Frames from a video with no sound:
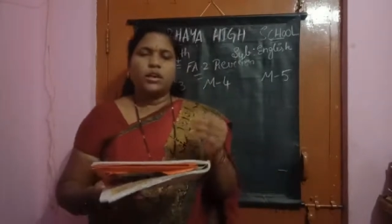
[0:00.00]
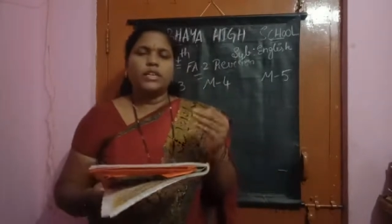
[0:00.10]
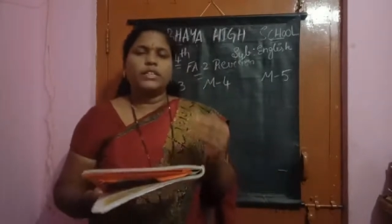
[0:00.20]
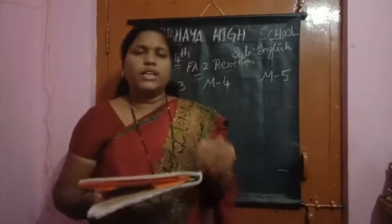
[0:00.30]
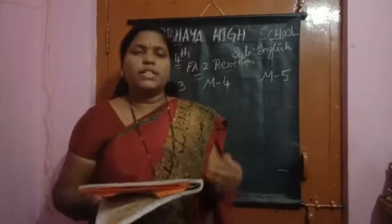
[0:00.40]

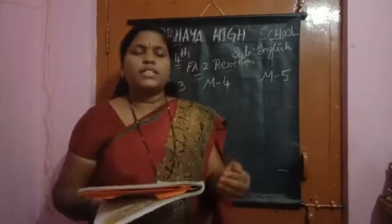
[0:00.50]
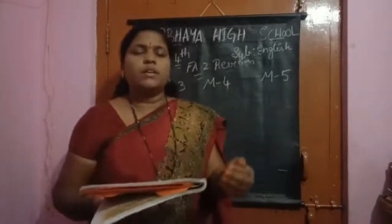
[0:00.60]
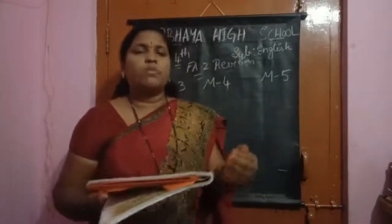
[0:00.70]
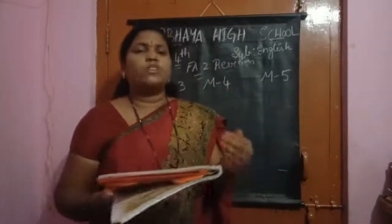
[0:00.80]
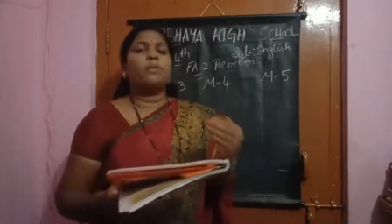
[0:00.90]
it tells
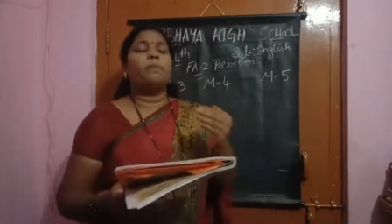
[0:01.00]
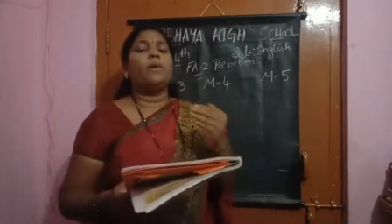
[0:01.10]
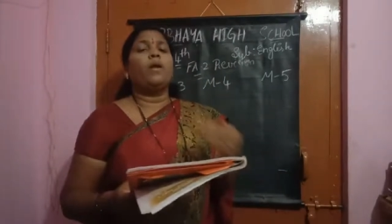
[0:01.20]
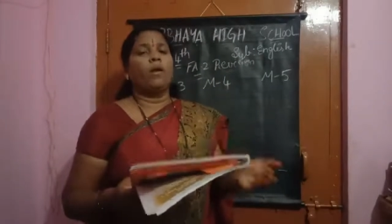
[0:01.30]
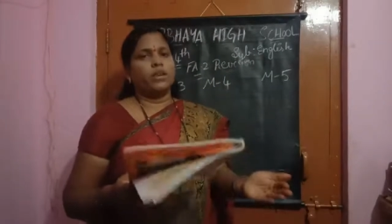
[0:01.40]
about the
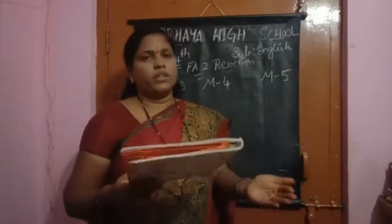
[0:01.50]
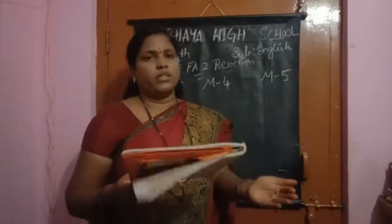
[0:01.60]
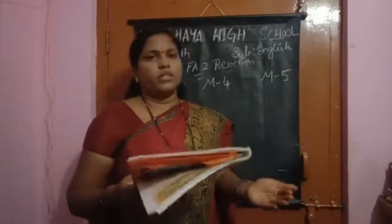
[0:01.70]
belongings.